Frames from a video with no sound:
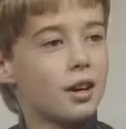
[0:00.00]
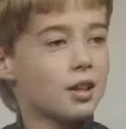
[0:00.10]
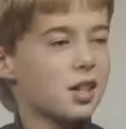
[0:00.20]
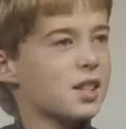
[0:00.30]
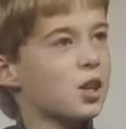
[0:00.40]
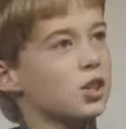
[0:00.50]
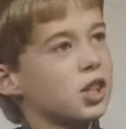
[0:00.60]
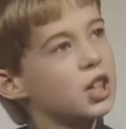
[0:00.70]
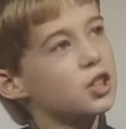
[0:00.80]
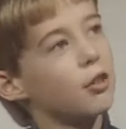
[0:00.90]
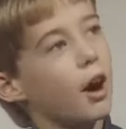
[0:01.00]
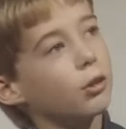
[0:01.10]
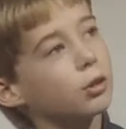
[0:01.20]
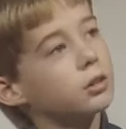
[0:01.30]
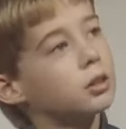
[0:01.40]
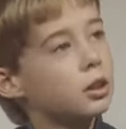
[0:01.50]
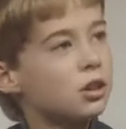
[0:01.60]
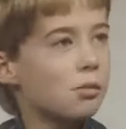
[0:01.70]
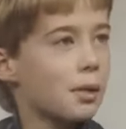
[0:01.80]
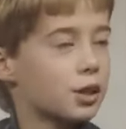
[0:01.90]
A sausage roll?
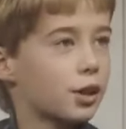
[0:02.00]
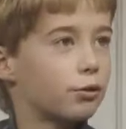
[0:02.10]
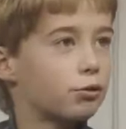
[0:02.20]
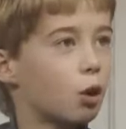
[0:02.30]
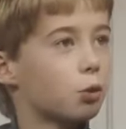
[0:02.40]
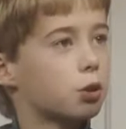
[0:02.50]
You must have rotten